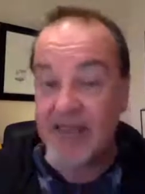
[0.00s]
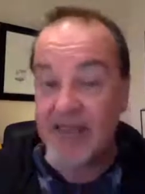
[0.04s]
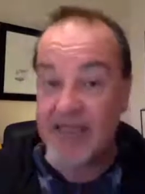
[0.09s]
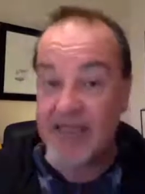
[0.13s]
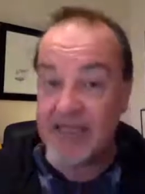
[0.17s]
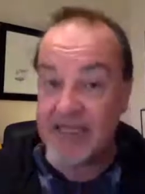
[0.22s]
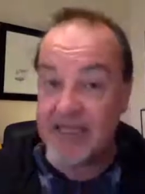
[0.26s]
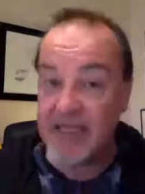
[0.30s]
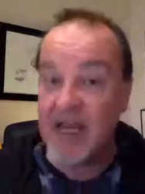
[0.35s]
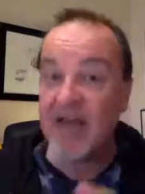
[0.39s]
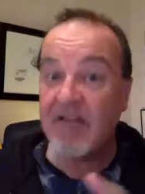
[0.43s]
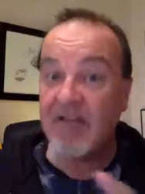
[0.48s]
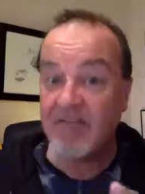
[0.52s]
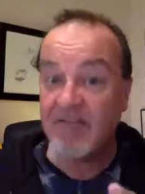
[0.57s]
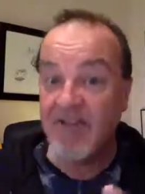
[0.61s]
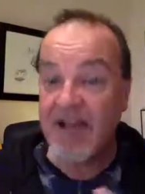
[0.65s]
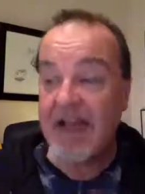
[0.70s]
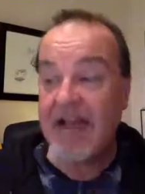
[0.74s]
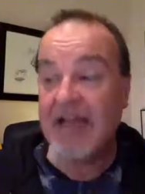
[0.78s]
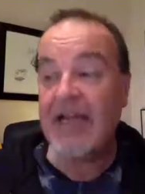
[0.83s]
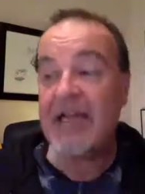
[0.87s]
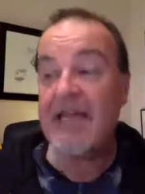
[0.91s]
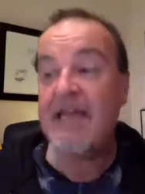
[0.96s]
This
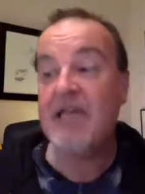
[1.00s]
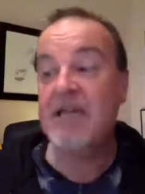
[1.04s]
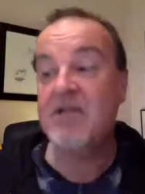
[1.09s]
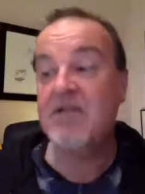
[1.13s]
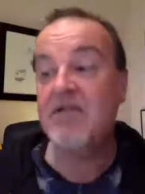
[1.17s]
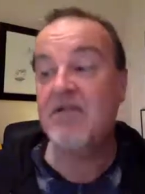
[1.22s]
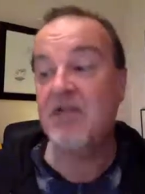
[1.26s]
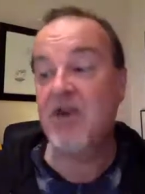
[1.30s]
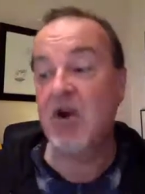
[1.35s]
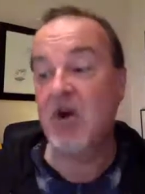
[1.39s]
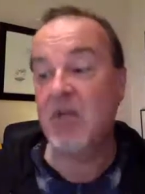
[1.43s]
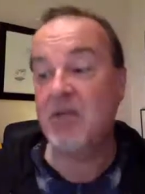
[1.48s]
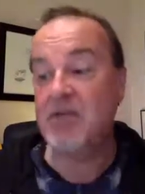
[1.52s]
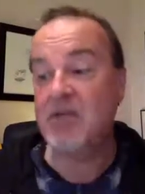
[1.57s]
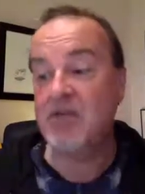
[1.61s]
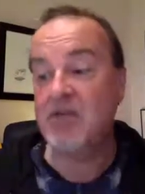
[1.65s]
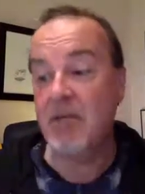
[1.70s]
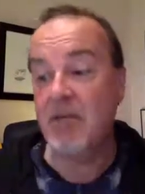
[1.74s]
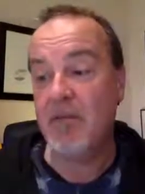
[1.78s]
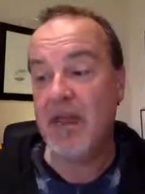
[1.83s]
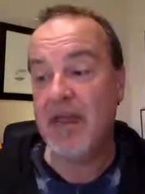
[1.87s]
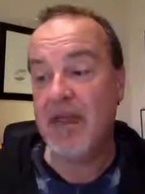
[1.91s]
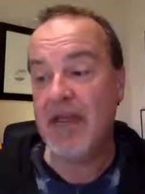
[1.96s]
finally confirmed
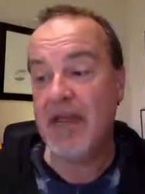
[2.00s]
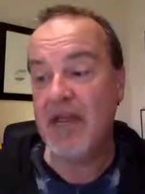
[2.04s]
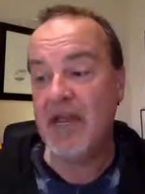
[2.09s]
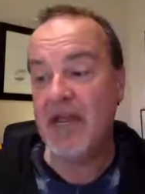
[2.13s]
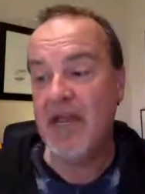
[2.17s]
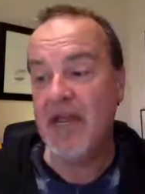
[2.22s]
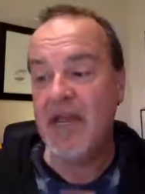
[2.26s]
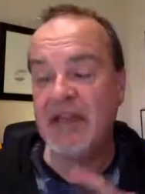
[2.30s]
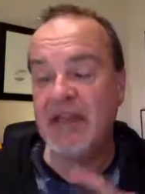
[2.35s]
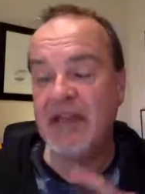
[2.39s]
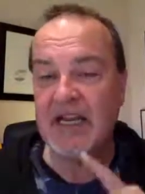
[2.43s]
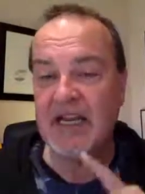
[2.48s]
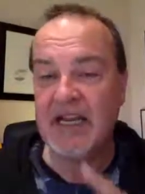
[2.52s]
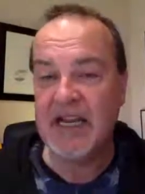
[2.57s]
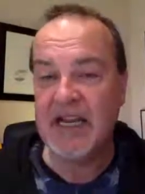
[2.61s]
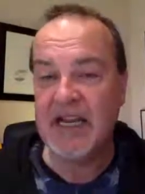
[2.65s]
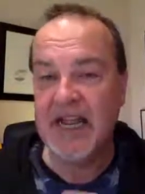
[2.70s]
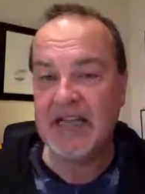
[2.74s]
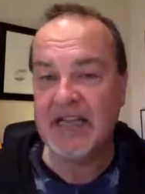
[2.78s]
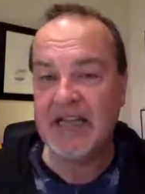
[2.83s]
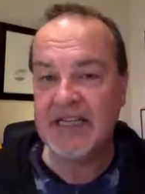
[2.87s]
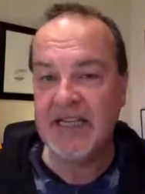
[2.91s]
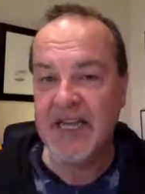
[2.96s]
to me that
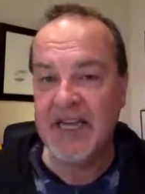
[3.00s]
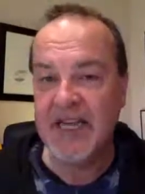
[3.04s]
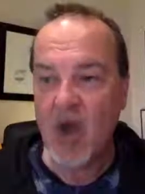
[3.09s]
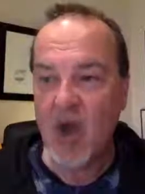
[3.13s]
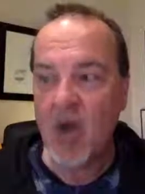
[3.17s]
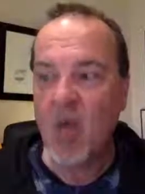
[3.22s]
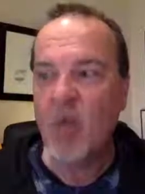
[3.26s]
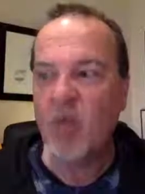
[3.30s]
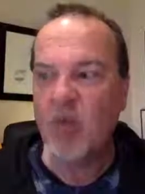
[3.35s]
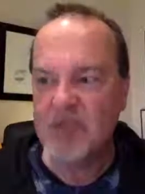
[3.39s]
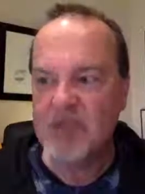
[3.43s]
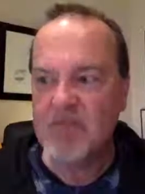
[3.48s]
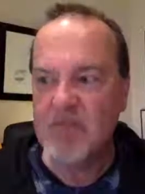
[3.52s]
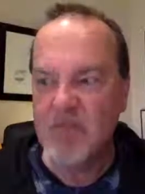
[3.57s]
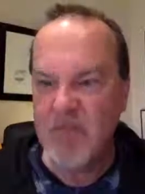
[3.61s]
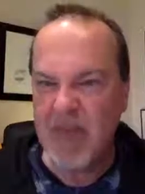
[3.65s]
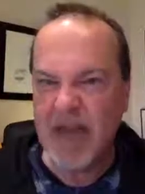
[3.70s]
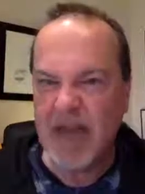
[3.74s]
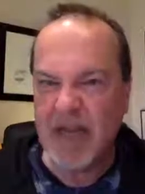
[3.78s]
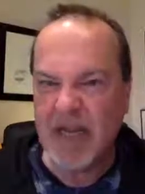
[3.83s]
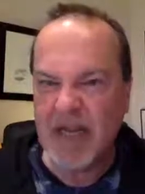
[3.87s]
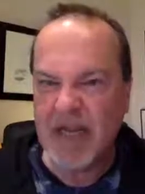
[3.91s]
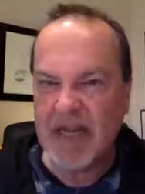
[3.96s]
Leslie was
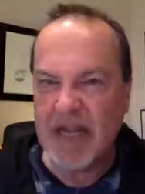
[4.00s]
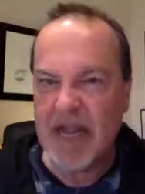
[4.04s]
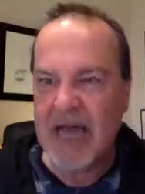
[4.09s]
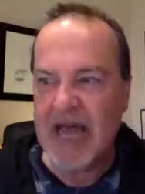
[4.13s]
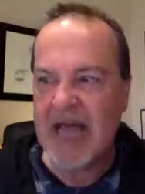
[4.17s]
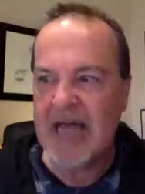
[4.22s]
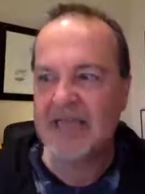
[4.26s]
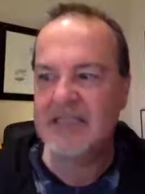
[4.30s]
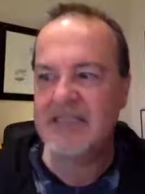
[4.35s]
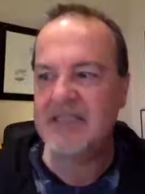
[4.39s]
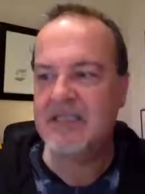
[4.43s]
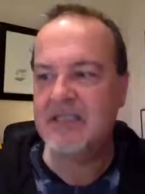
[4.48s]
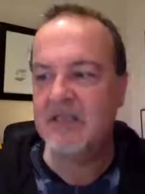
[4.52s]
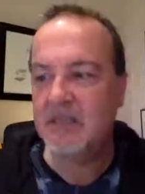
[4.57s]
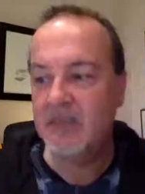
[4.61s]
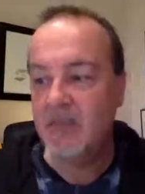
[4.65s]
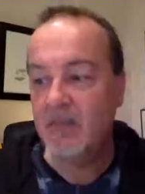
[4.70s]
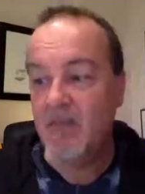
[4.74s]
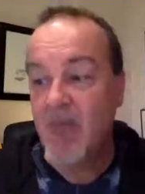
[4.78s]
middle class,